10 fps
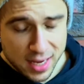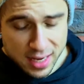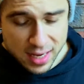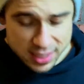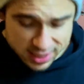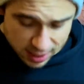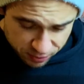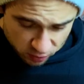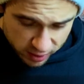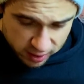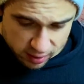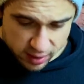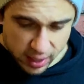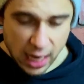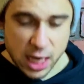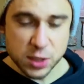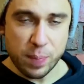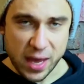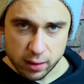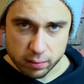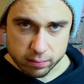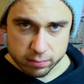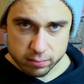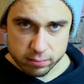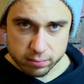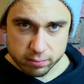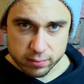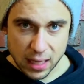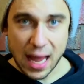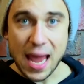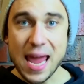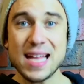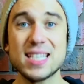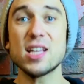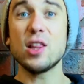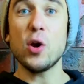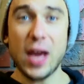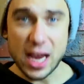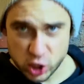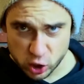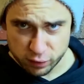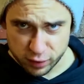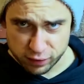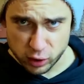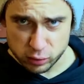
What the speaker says: Step 3 is big. It's the location of your phone.